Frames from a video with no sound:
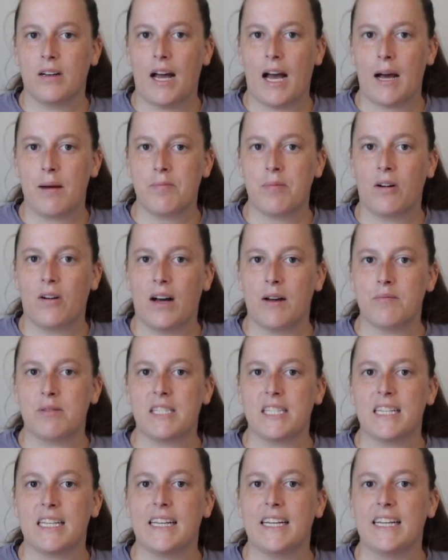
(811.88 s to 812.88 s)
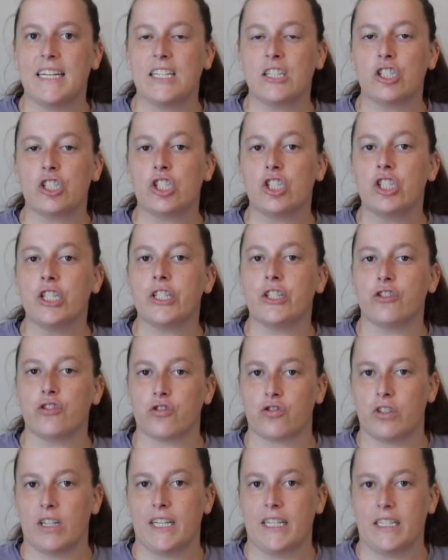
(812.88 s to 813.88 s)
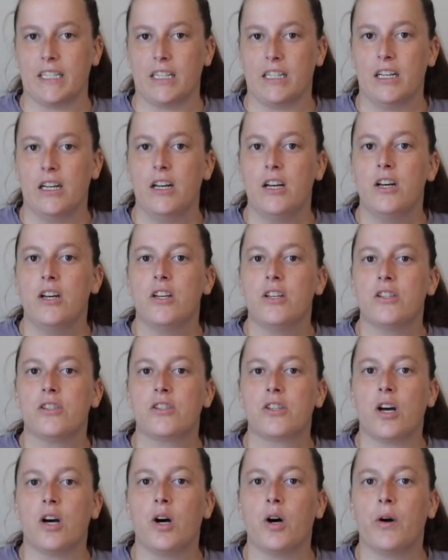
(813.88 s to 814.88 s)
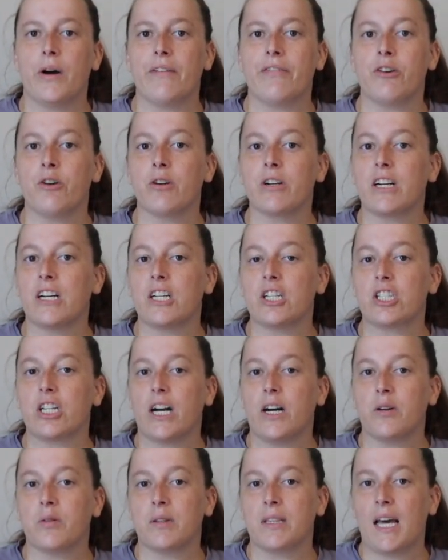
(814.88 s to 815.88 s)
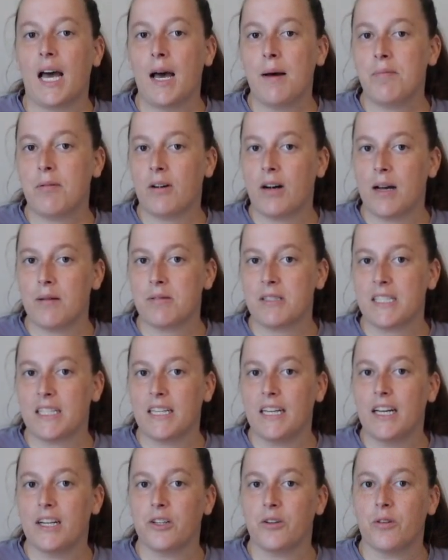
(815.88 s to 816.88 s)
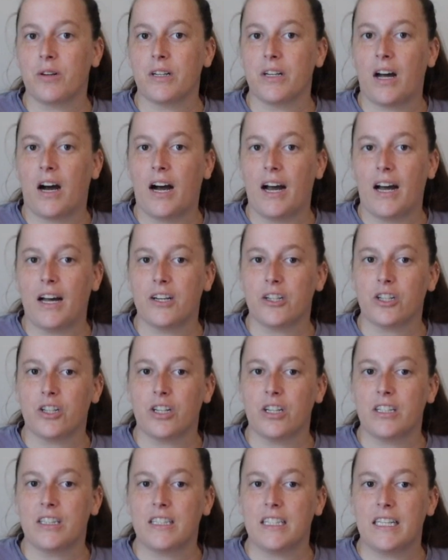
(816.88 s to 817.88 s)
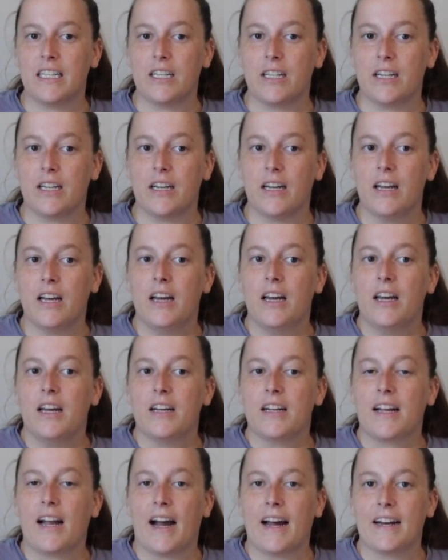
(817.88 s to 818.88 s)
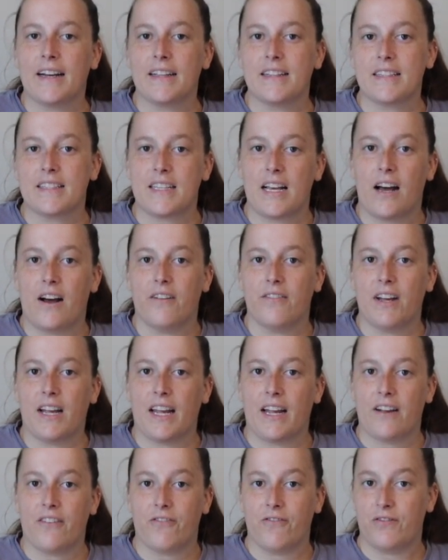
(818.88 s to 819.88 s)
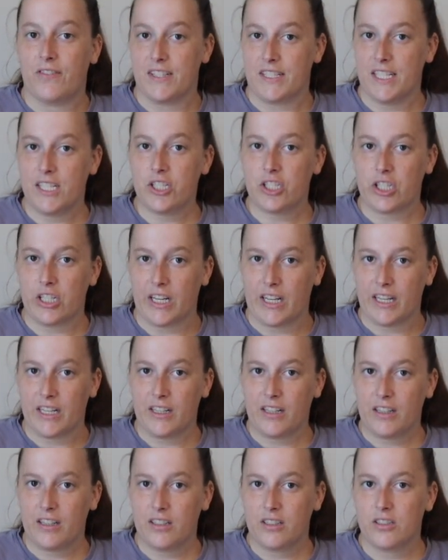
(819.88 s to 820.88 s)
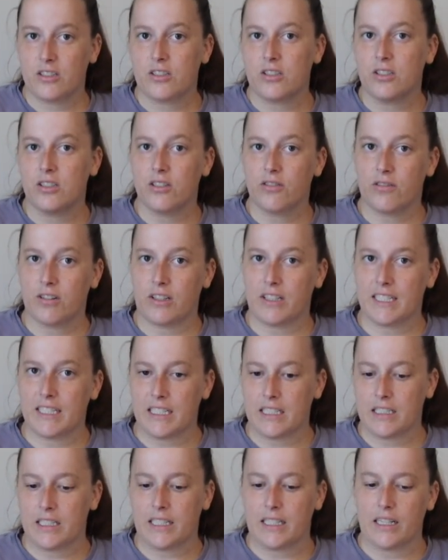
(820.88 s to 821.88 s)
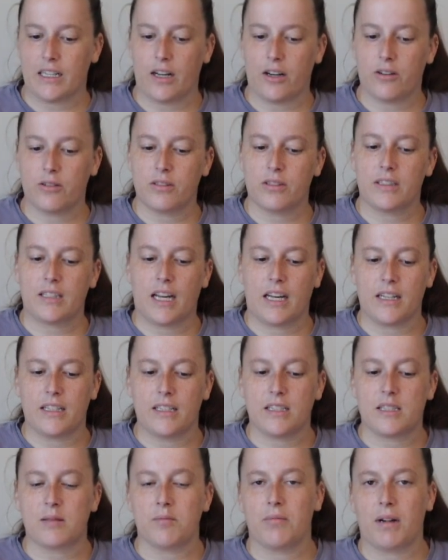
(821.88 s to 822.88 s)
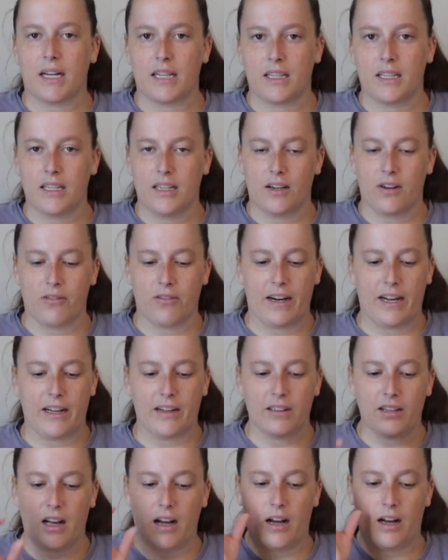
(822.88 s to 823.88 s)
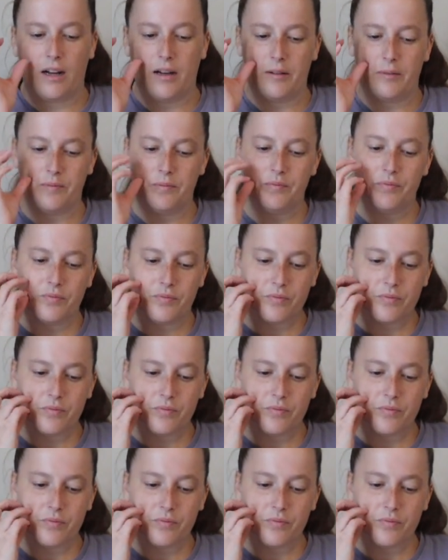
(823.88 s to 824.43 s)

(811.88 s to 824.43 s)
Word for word: epilepsy in children. So if you're not a child with epilepsy and you are not under the guidance of a physician, do you really need keto? That is my keto rant. Um,